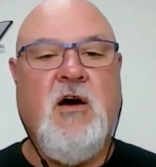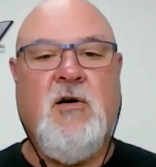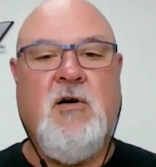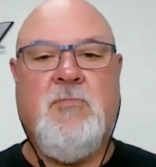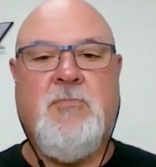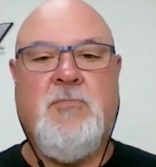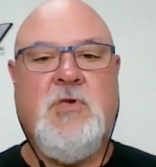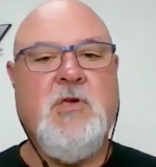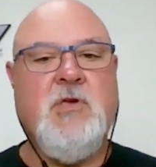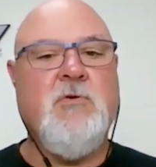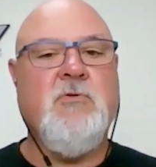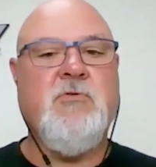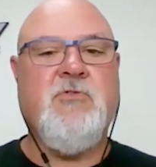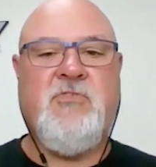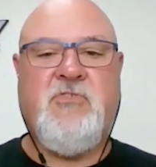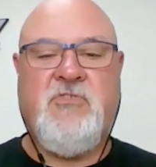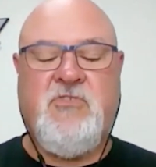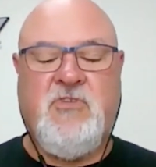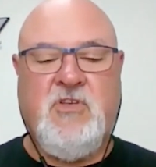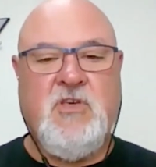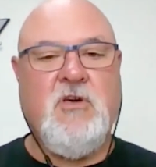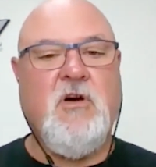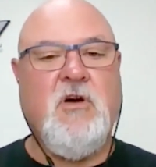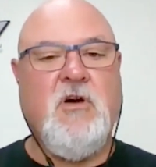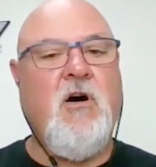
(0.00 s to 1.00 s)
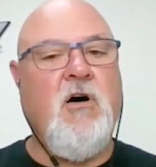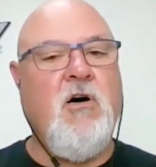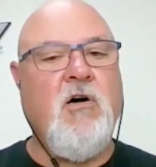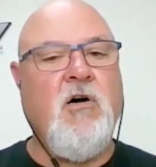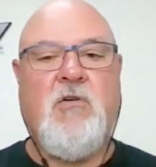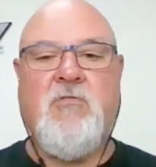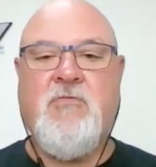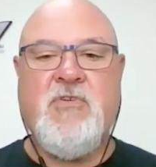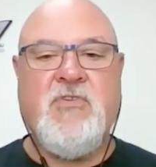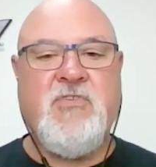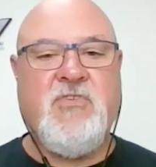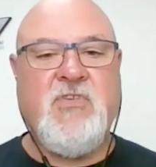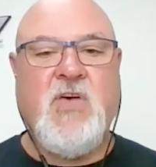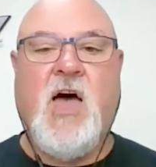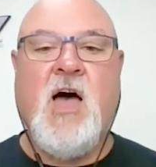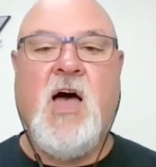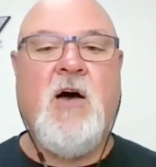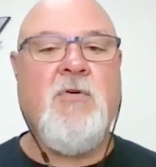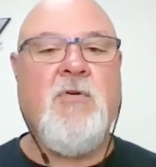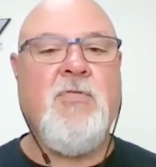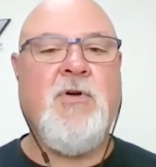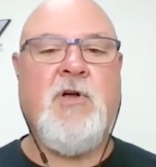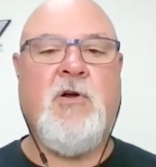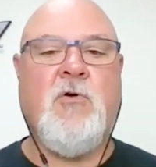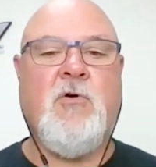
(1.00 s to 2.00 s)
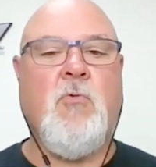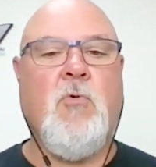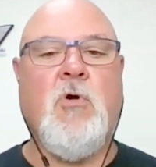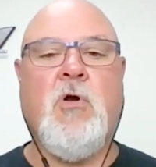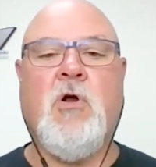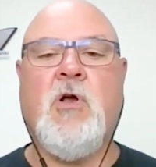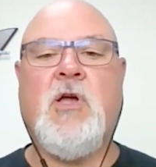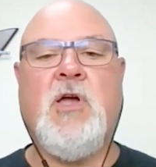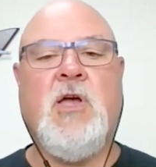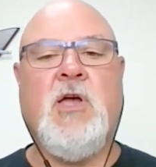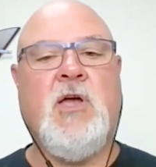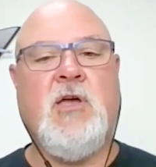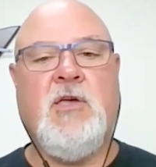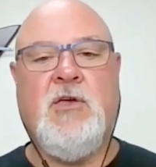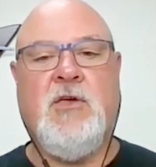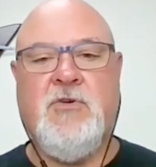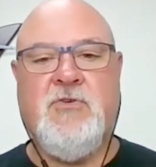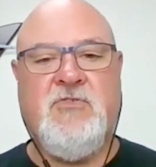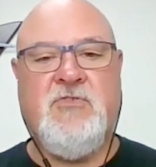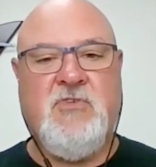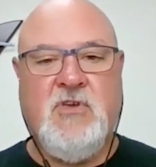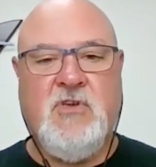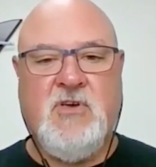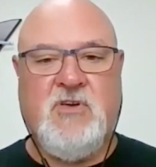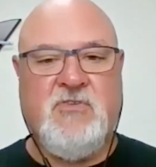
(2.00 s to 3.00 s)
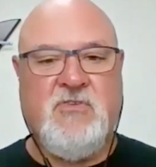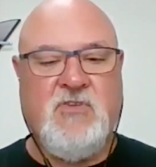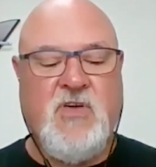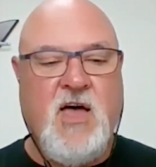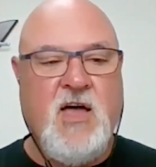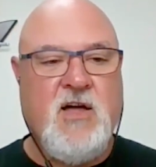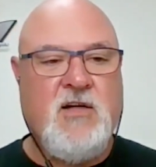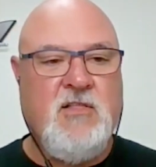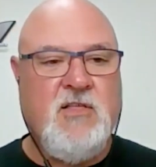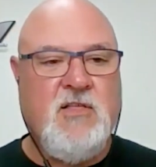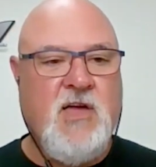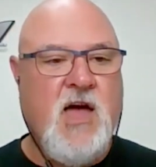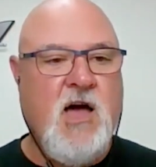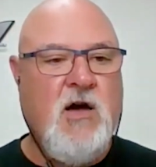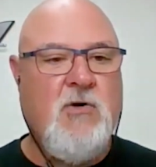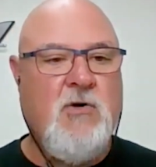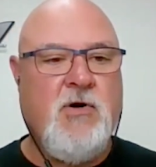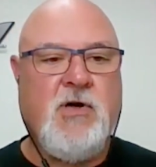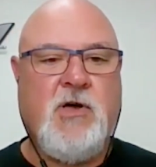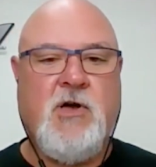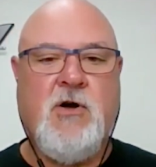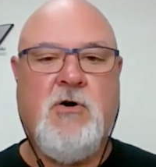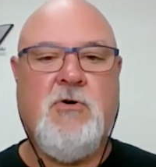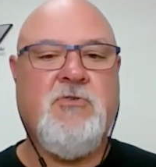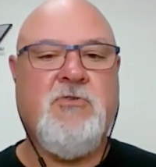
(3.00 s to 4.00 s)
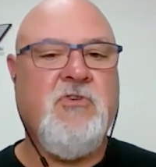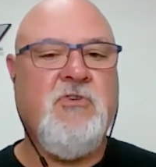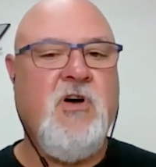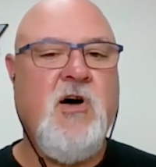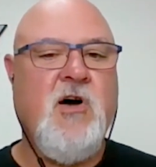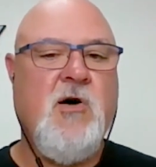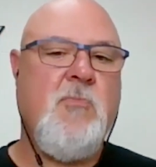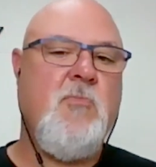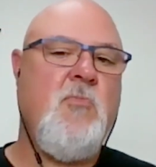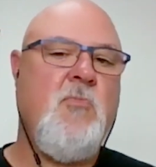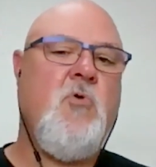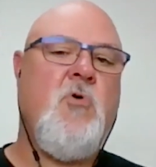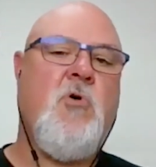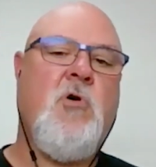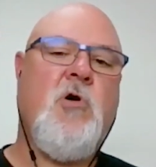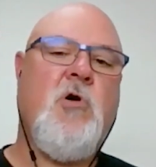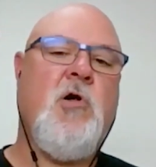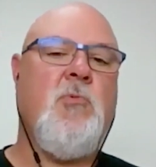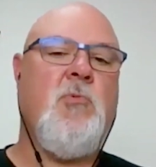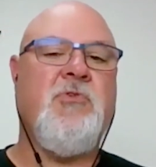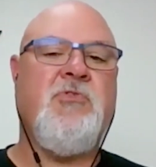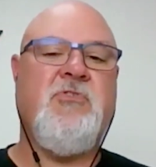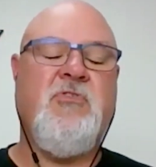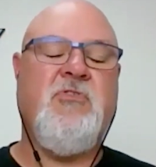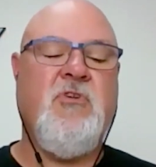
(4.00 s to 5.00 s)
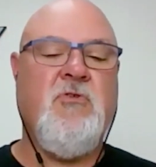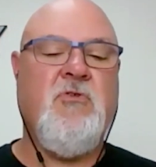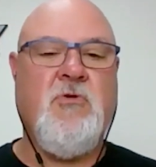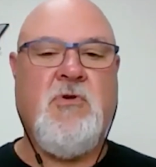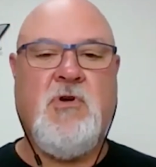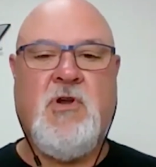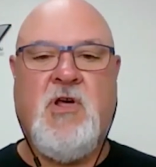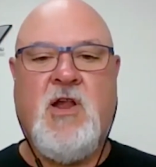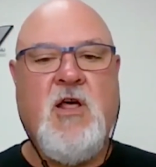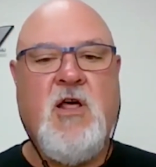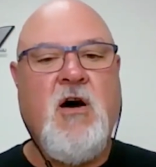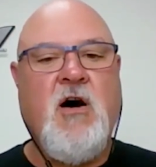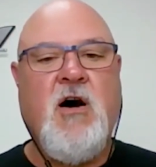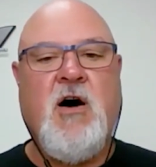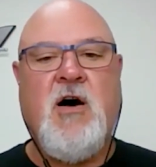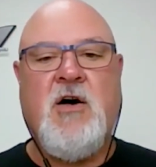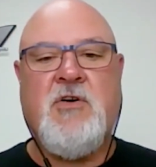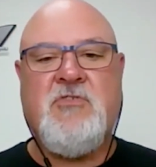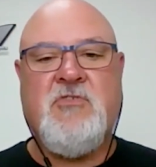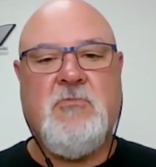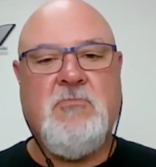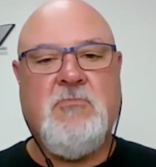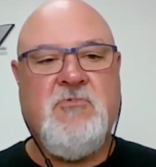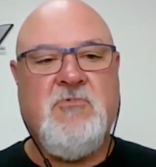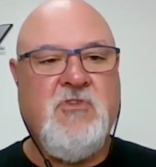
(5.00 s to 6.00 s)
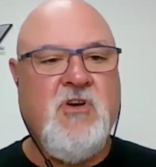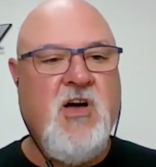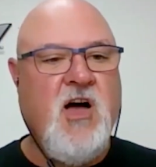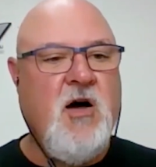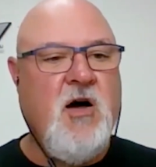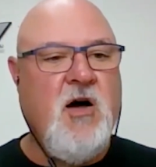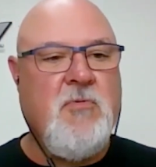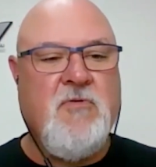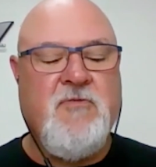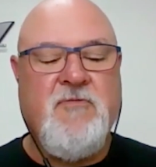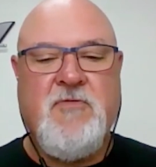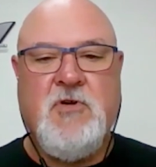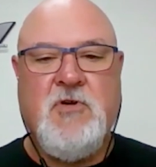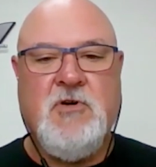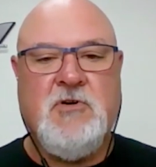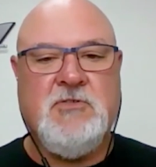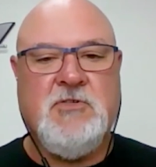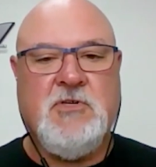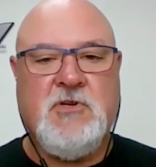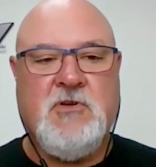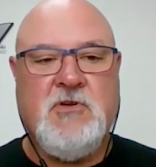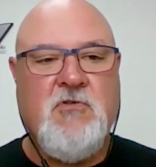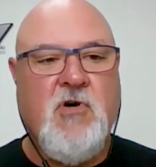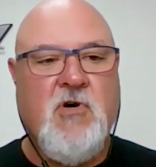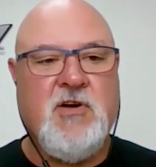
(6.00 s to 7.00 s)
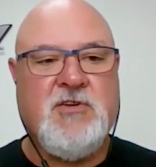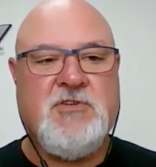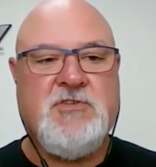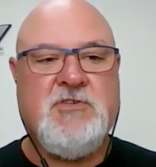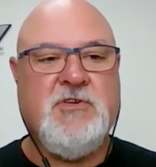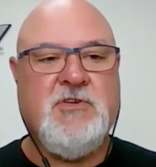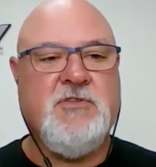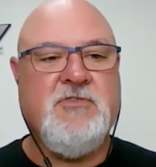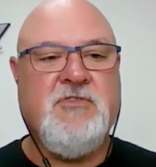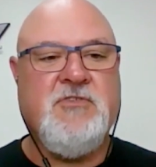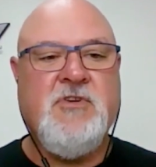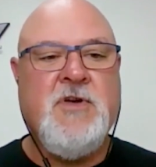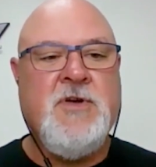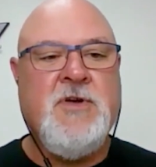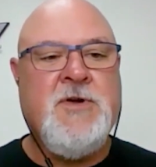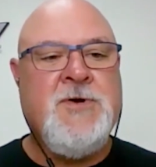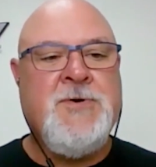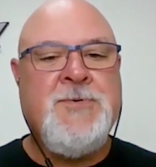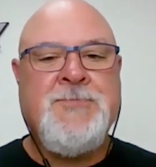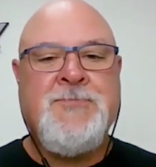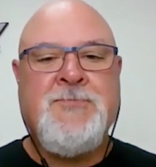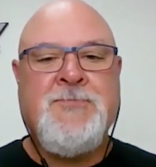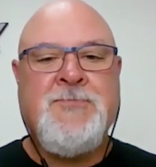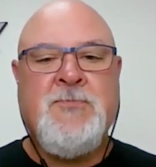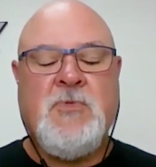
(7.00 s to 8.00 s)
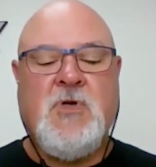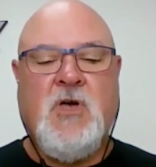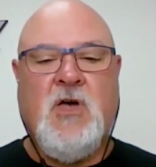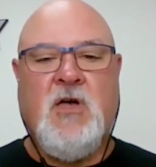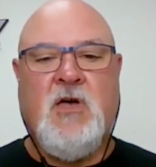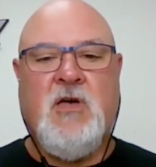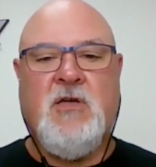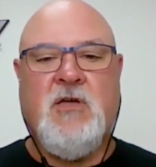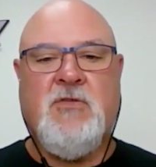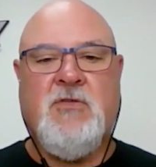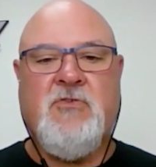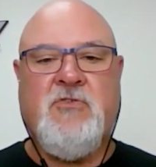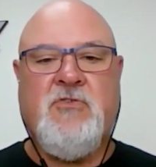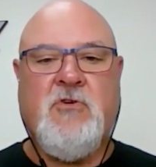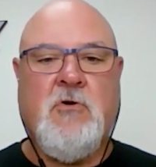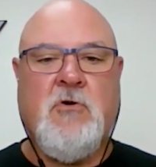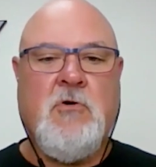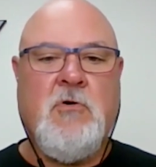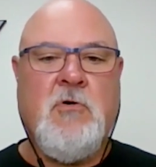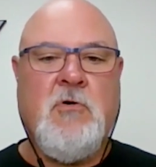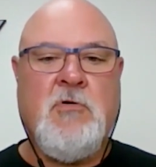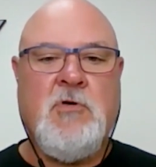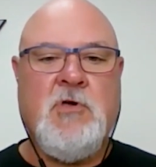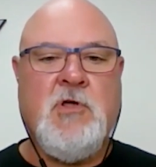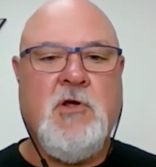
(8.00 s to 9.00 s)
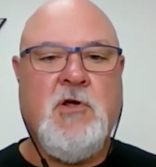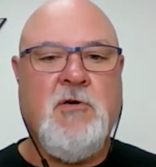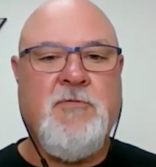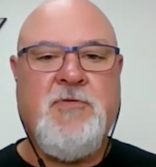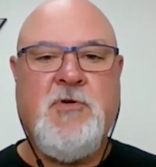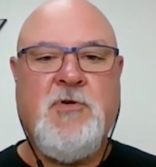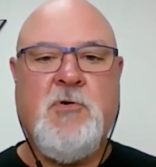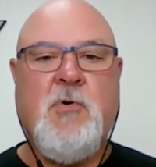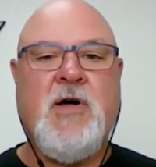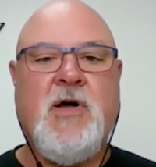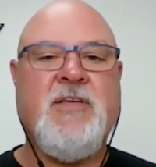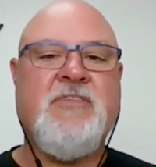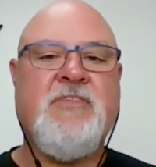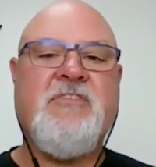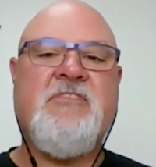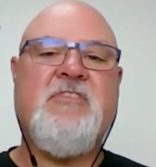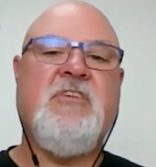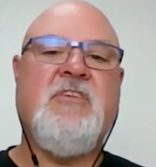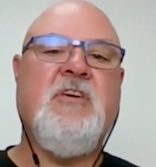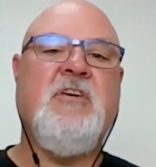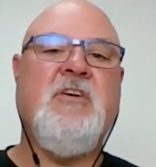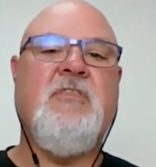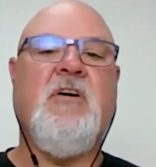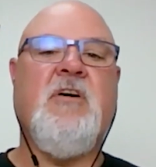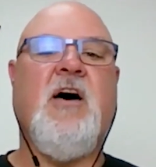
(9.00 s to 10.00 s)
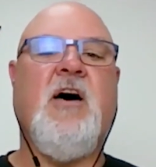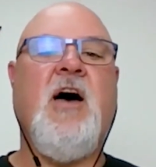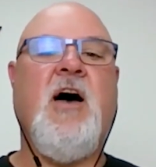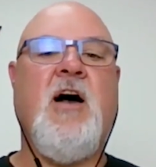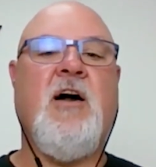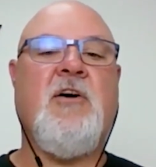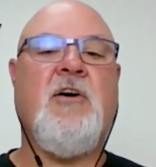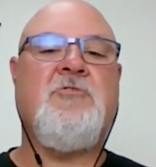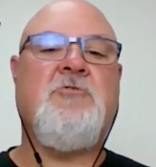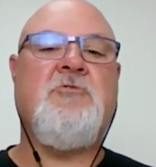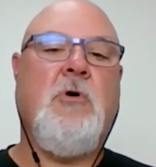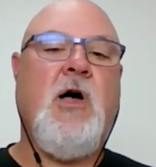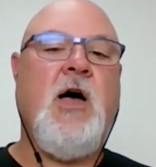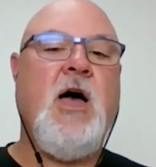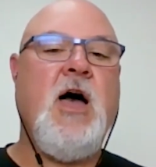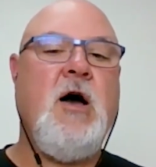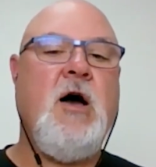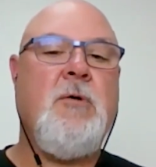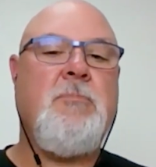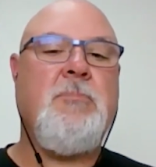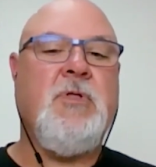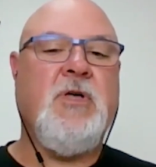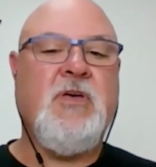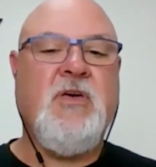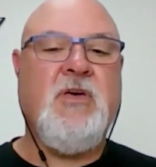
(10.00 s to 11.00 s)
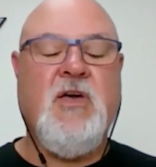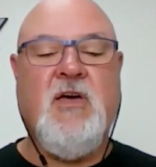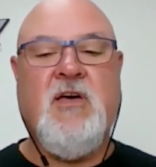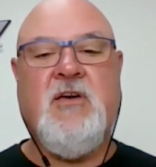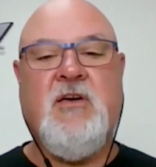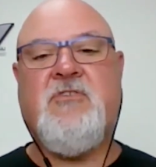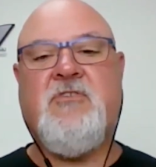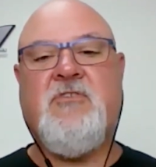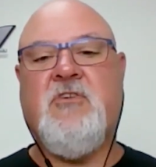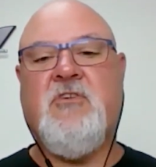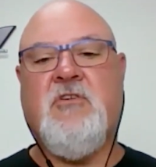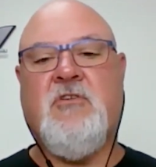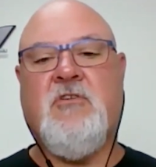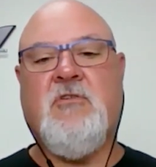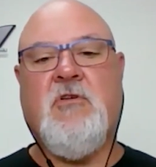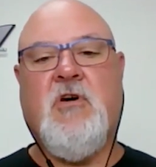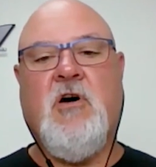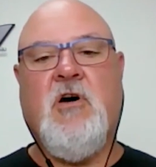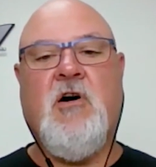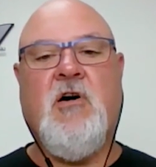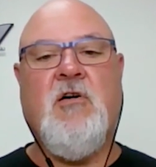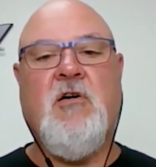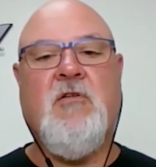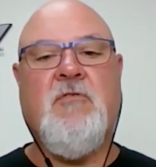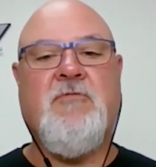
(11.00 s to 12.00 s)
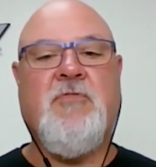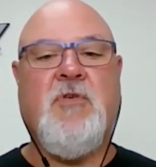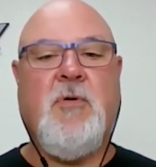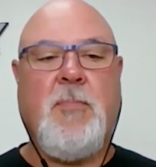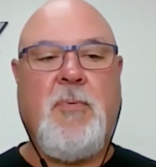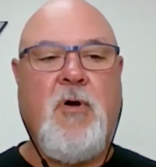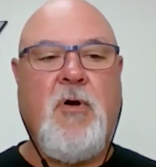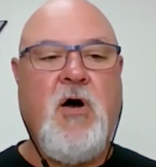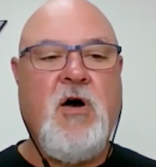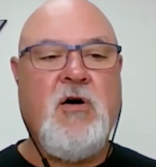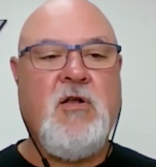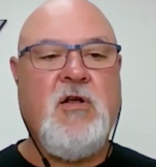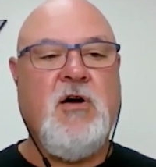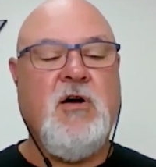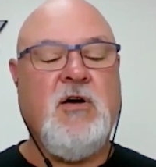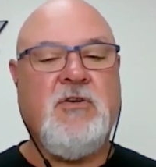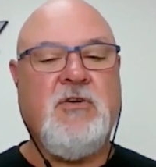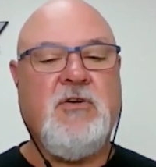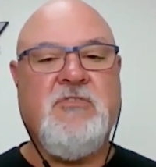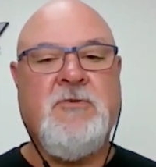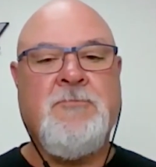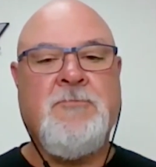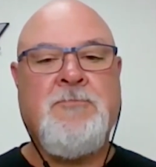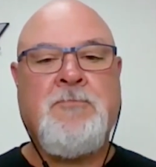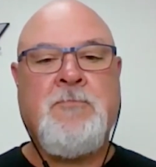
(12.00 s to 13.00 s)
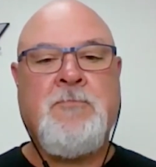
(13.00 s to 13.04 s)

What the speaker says: You'll see all of us out there working. You'll see exactly how it goes up. Warren was doing an awesome job of fielding questions. And so, if you want to see the actual application of the products